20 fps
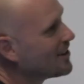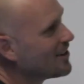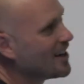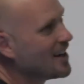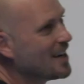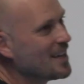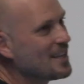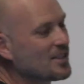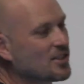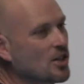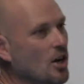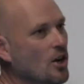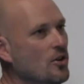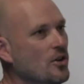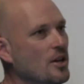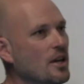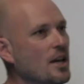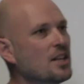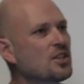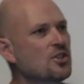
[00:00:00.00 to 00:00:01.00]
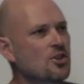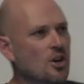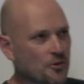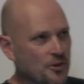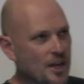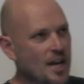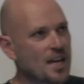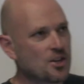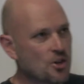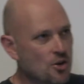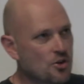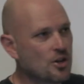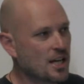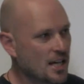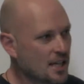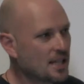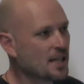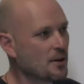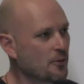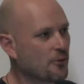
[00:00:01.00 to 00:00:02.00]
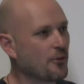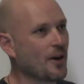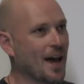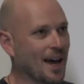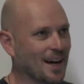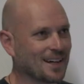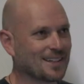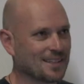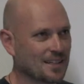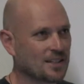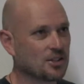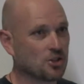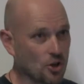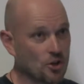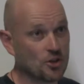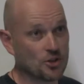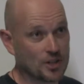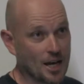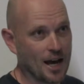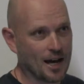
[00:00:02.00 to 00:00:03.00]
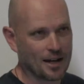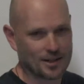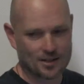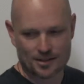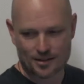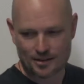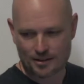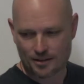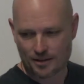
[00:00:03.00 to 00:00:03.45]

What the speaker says: Right? So it's not that unique, in fact, it turns out.